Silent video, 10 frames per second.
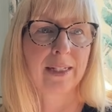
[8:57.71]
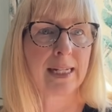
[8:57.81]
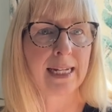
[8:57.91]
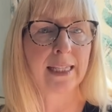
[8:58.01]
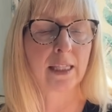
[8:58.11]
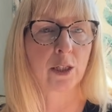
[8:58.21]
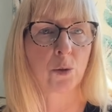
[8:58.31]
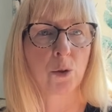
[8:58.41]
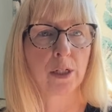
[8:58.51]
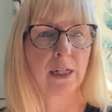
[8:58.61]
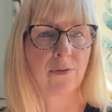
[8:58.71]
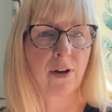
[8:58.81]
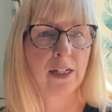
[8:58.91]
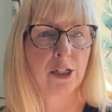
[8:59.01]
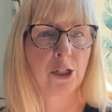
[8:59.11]
teeth sorted, if
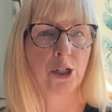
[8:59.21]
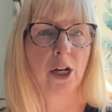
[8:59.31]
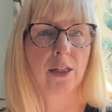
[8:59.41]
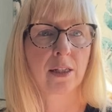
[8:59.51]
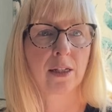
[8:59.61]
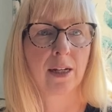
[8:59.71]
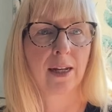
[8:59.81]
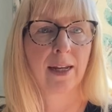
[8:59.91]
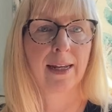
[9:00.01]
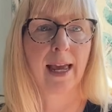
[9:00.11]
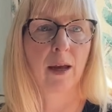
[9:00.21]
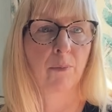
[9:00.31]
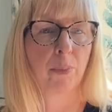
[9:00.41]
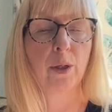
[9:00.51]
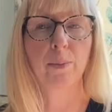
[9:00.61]
I just get a
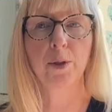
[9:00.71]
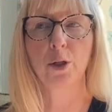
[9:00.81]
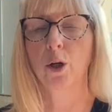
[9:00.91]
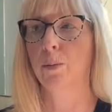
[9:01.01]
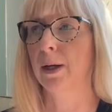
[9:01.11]
boob job,